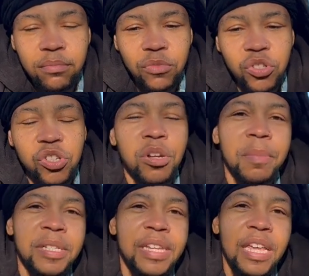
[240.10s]
you shouldn't
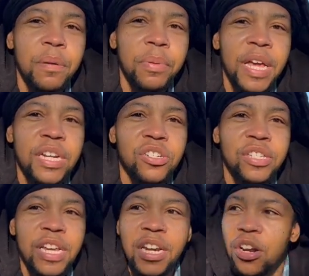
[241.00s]
be saying the pledge and
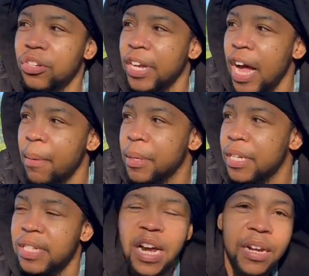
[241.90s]
saying under God
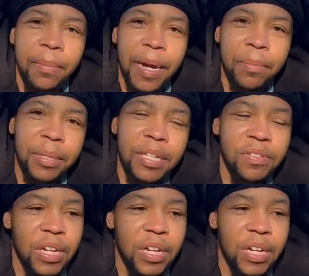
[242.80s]
because not everybody believes